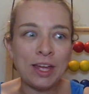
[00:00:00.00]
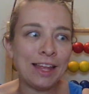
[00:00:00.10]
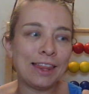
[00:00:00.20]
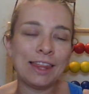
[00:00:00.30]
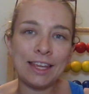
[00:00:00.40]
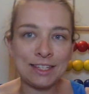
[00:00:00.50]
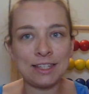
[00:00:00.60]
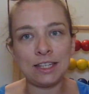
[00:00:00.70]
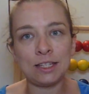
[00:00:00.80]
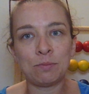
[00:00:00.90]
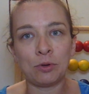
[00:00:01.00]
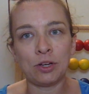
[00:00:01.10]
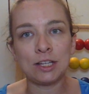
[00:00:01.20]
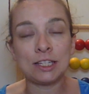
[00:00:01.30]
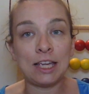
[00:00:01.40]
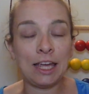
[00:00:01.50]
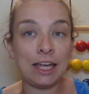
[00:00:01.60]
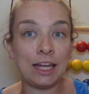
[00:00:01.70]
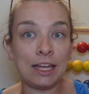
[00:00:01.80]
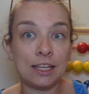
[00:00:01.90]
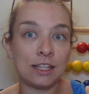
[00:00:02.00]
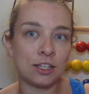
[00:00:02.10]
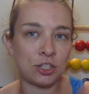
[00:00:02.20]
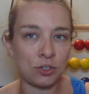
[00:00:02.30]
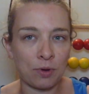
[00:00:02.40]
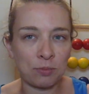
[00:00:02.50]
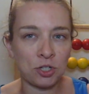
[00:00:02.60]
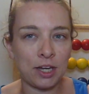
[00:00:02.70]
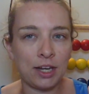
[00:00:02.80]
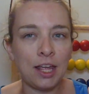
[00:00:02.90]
list these books in the description,